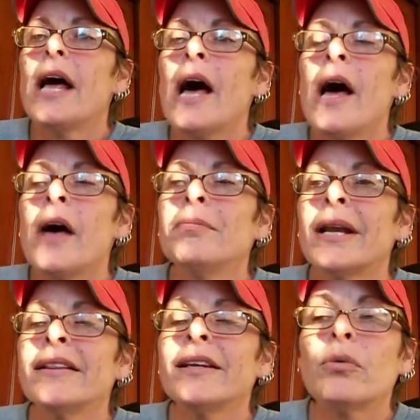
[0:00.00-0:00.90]

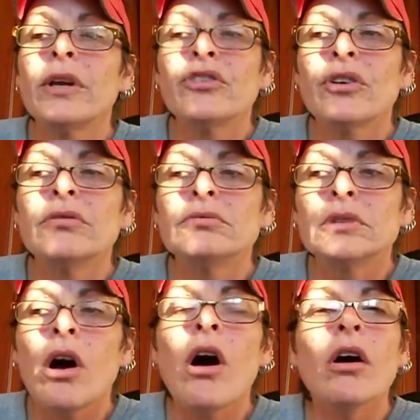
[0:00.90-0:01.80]
But I think we should
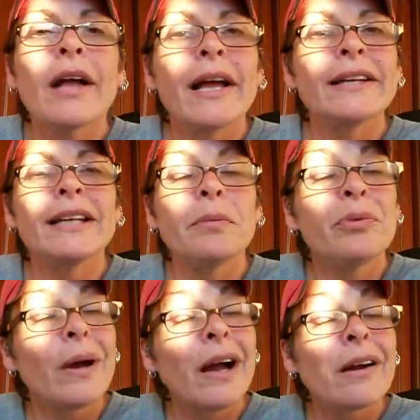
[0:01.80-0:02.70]
all kind of
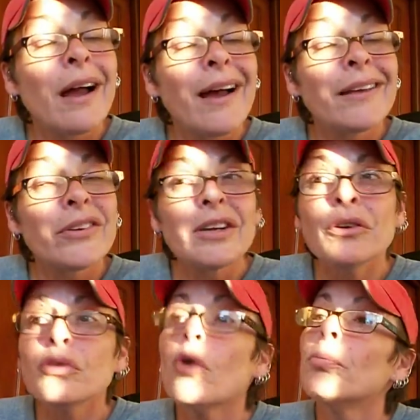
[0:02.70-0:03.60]
keep our eyes and
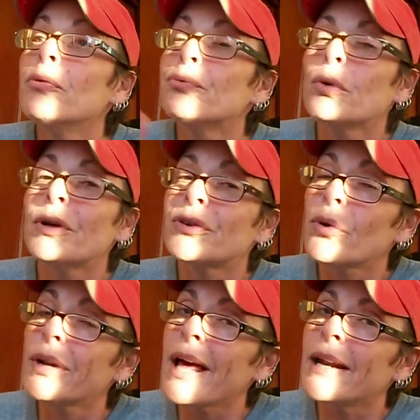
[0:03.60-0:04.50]
ears open for what's
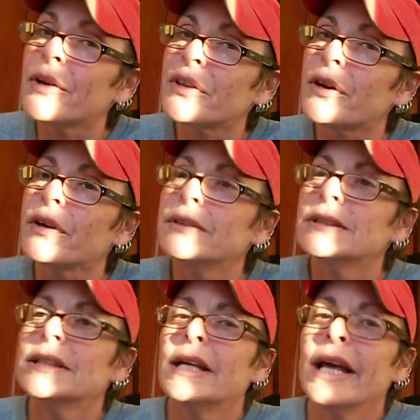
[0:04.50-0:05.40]
going on out there.
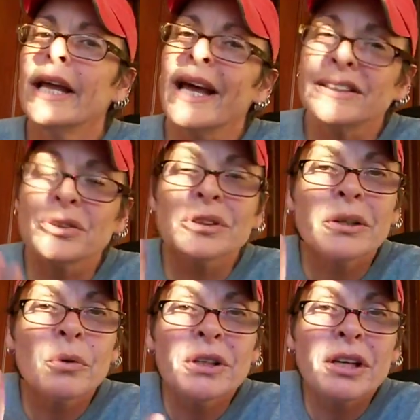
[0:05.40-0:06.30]
And I
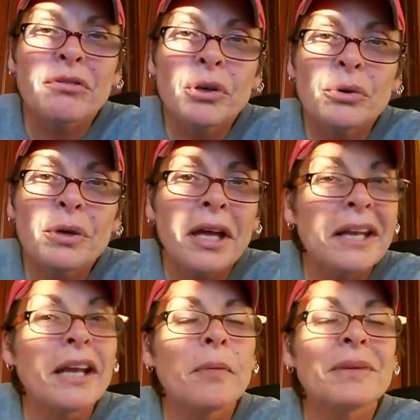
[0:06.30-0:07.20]
certainly will give you
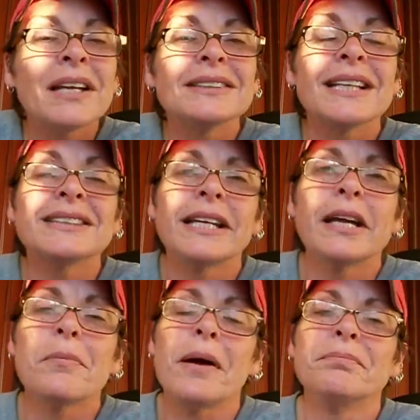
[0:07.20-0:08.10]
any updates as they
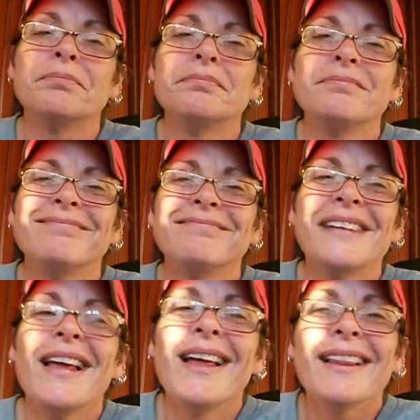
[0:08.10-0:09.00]
come up.
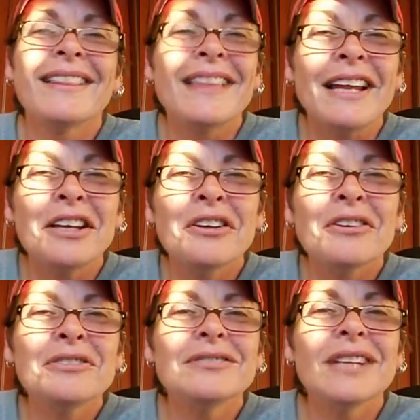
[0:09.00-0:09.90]
Thank
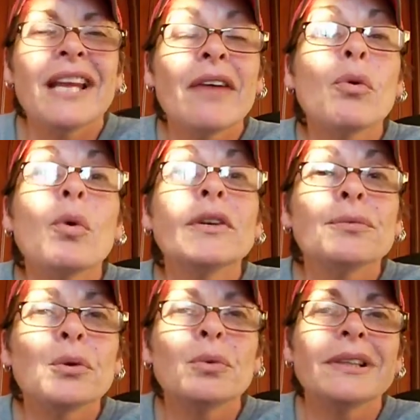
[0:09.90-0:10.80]
you, and have a
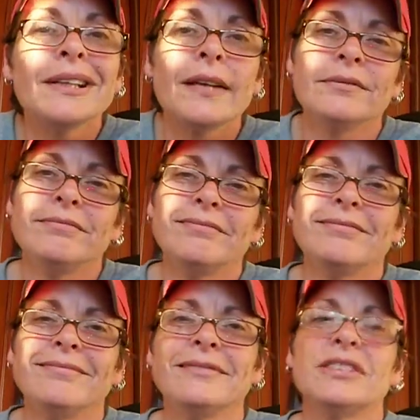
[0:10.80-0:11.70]
wonderful weekend.
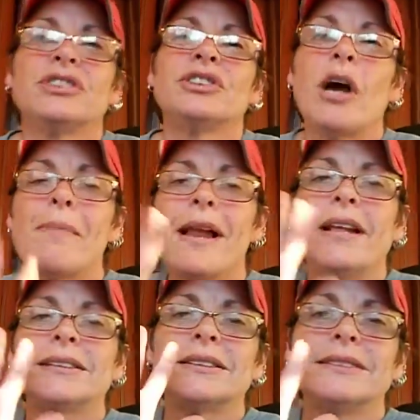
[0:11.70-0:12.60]
Ciao,
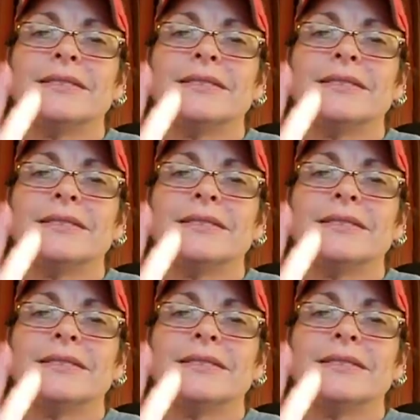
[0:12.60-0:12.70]
bellas.